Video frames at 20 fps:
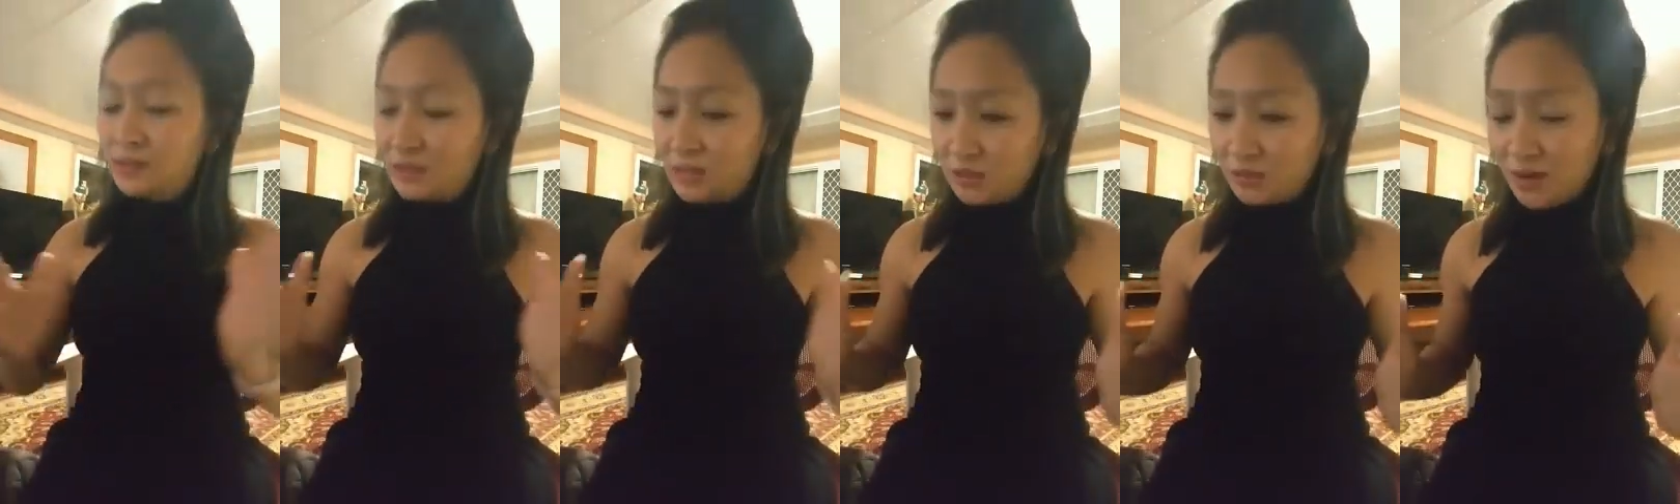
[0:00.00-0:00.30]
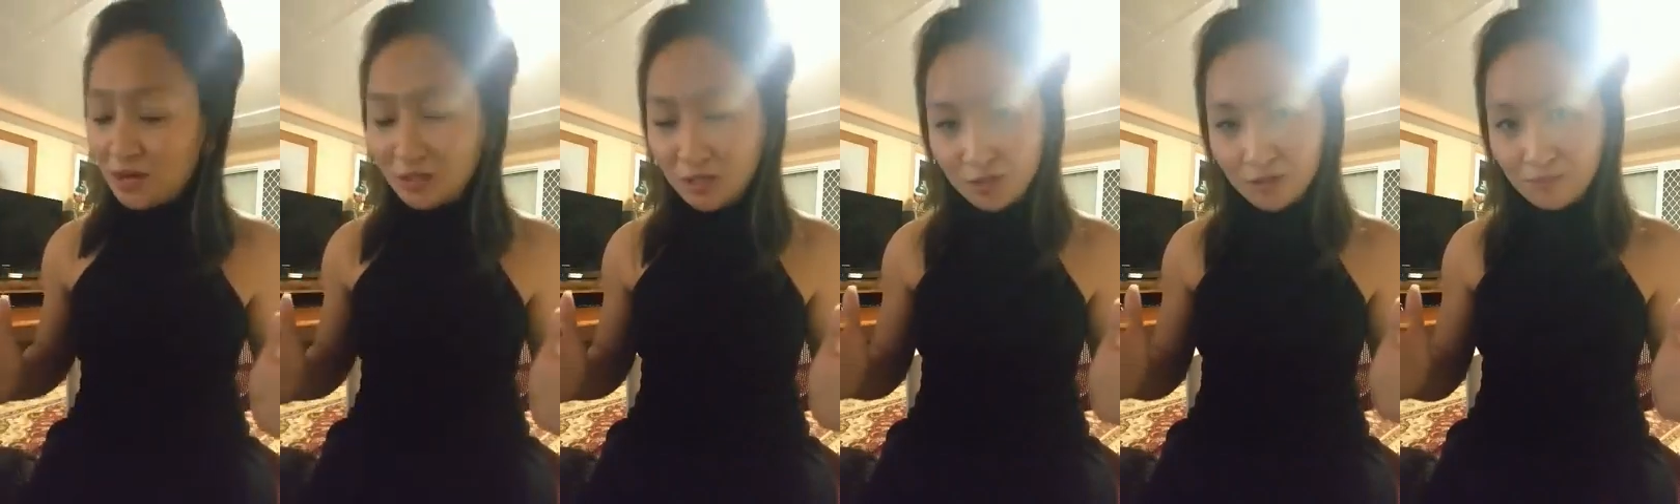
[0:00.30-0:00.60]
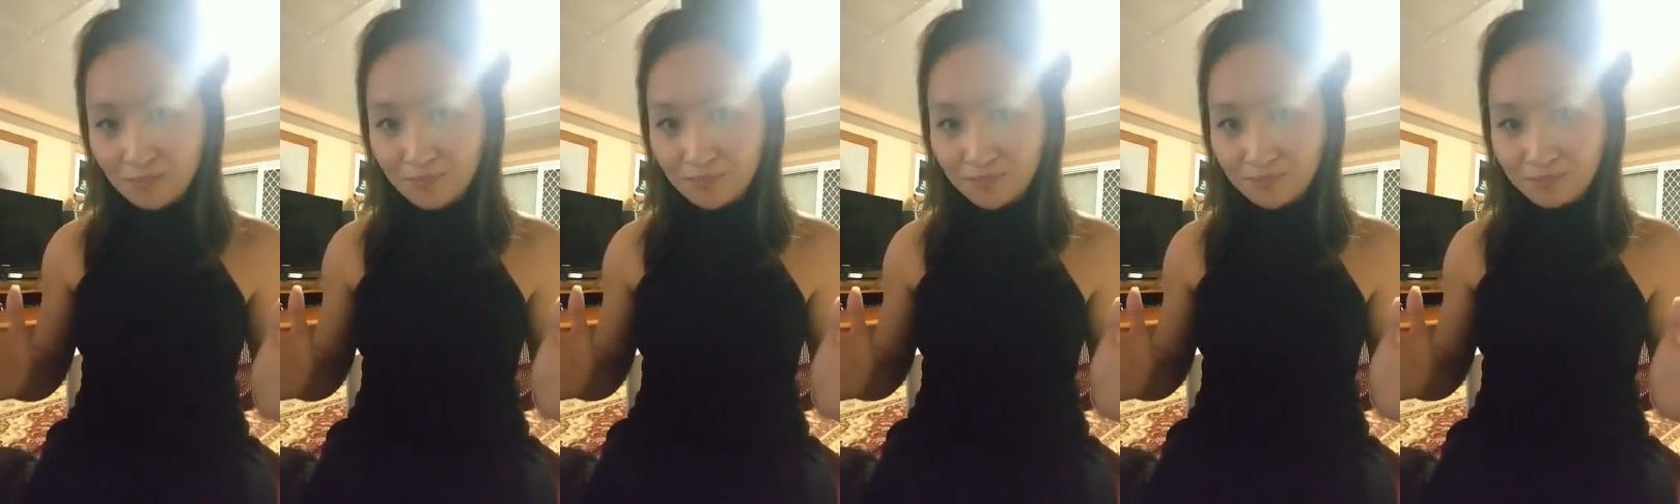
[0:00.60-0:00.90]
the
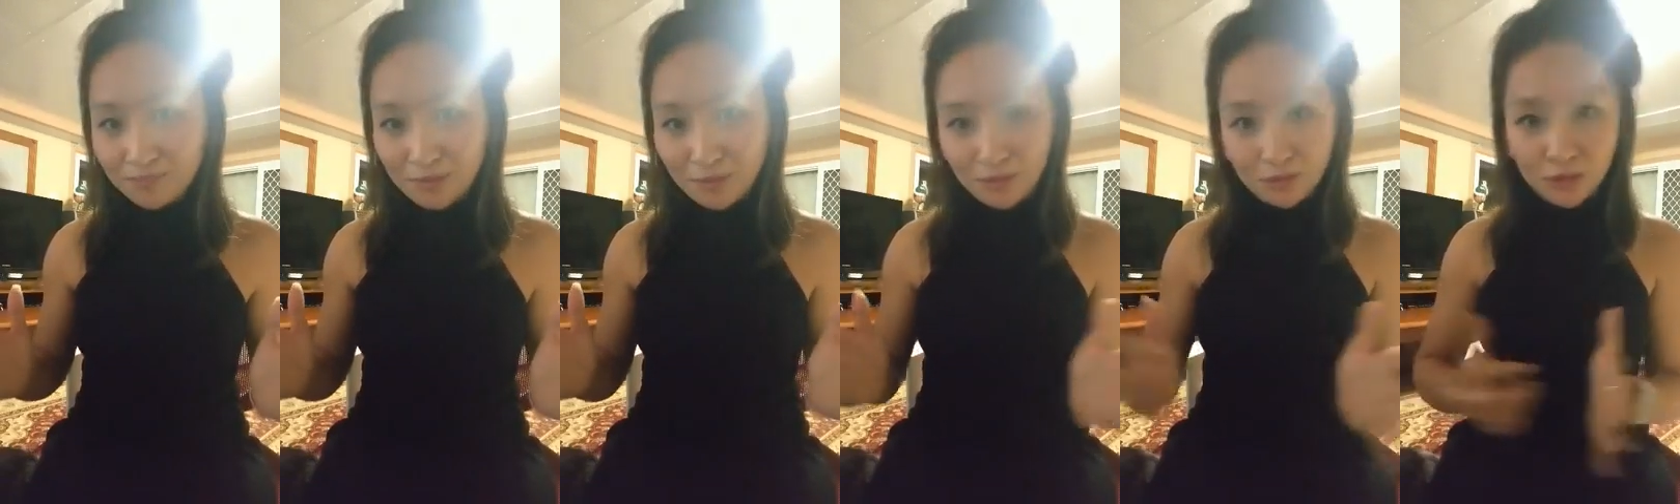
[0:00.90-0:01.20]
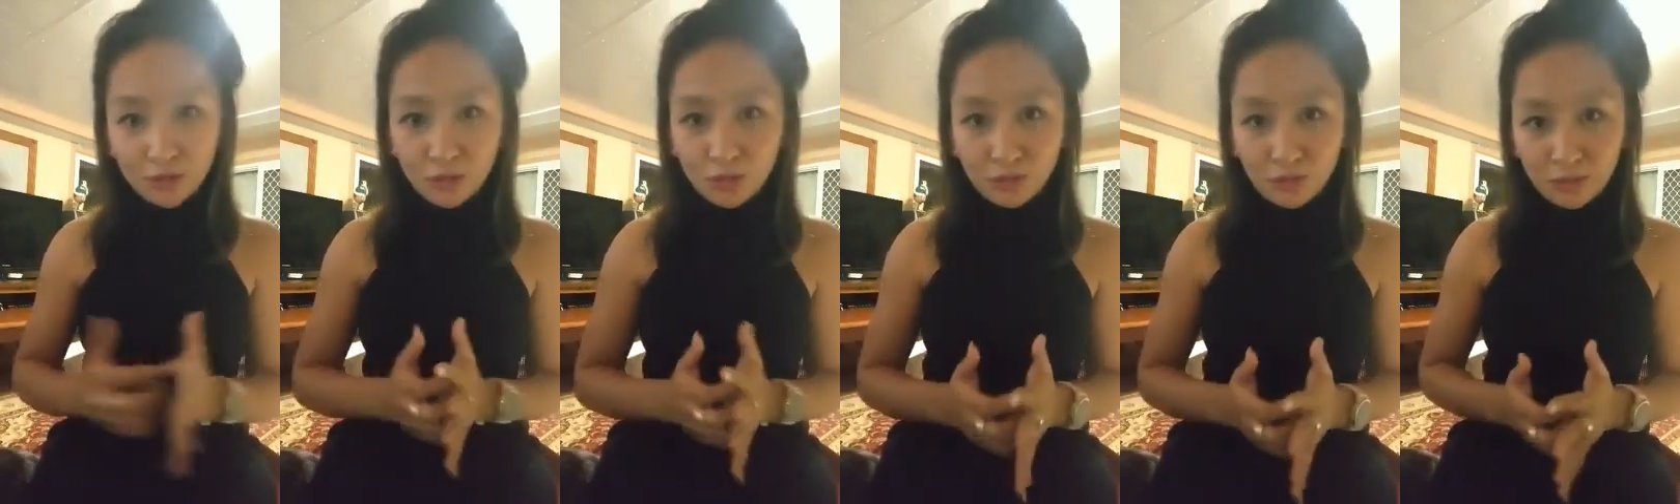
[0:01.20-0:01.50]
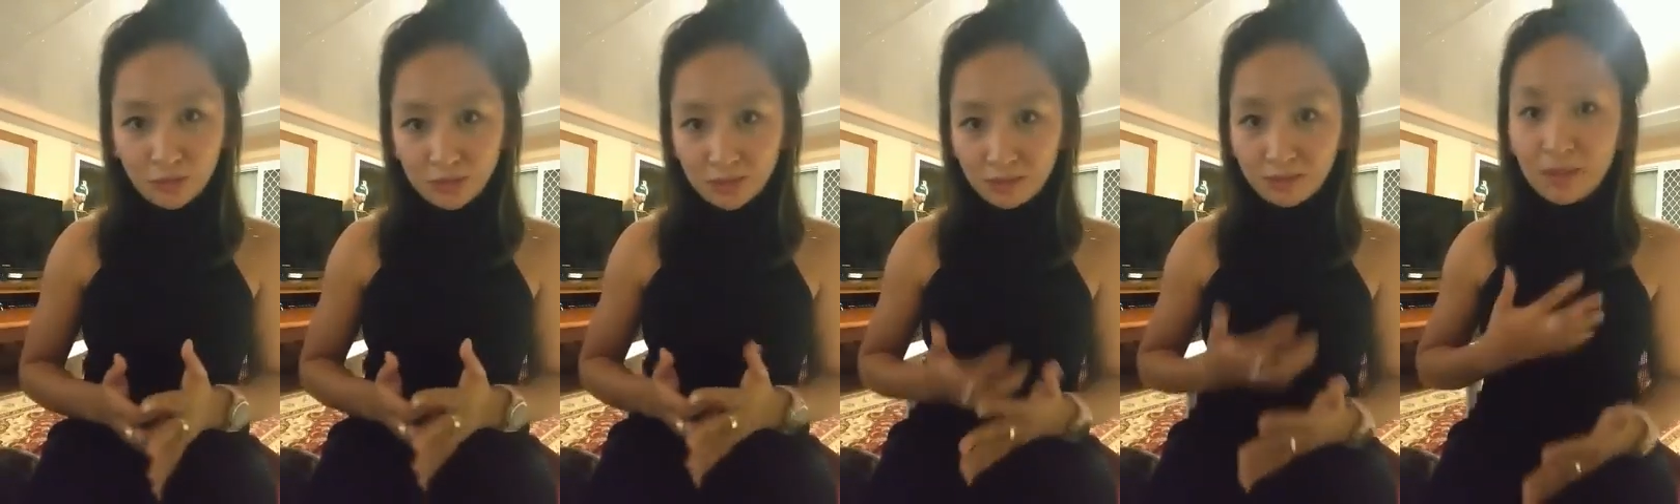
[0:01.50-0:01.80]
situation, but also
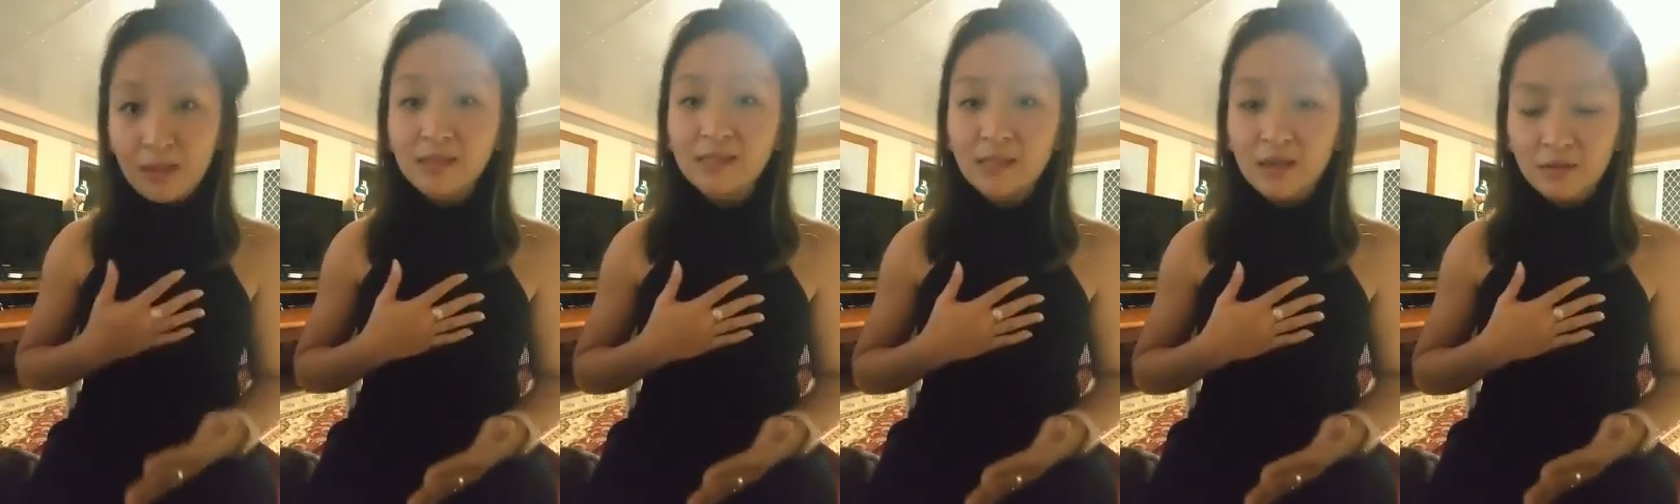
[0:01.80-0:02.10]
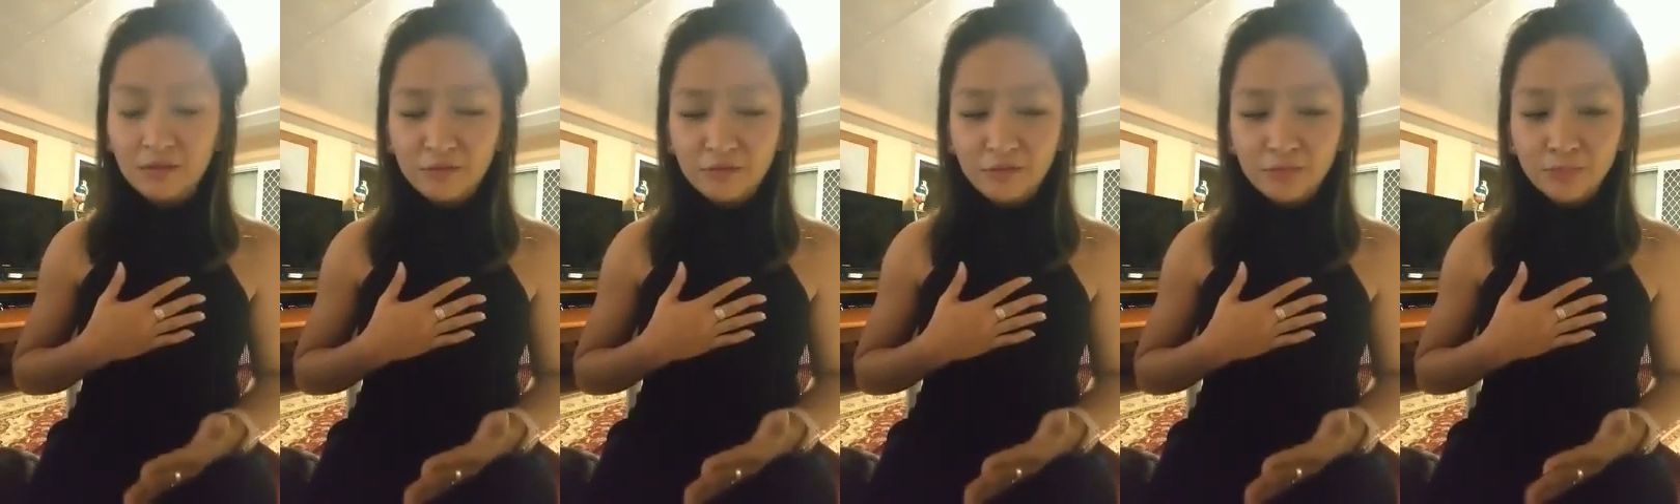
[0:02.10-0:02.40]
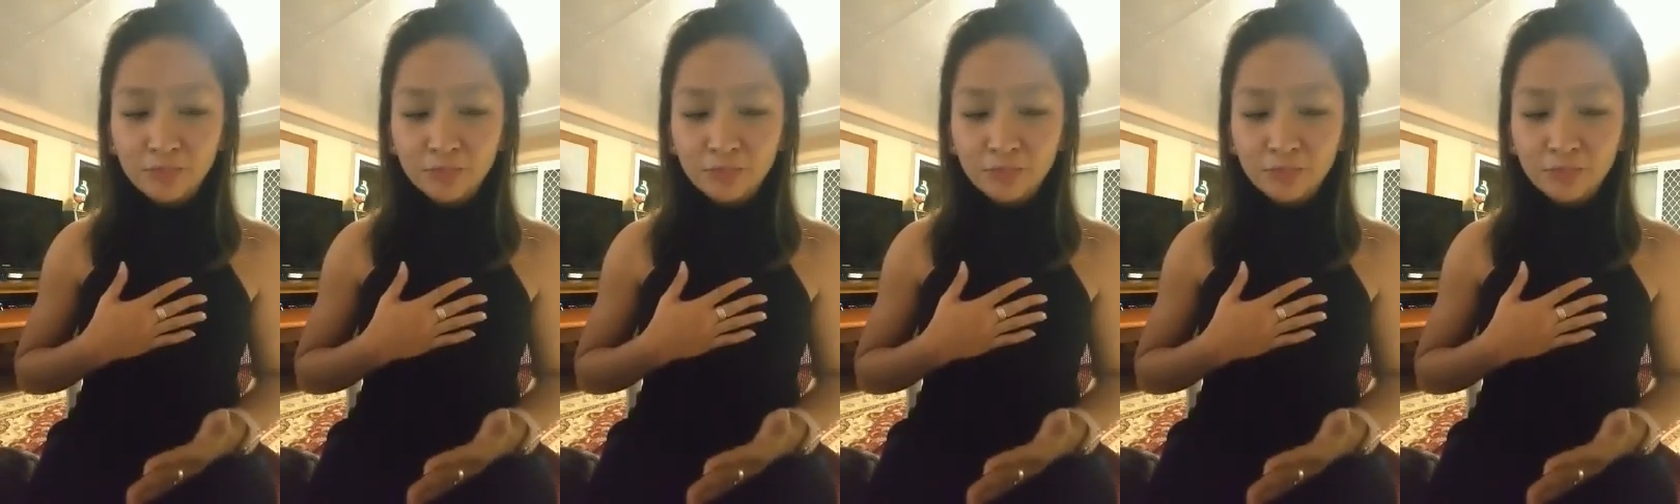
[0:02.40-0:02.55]
towards myself.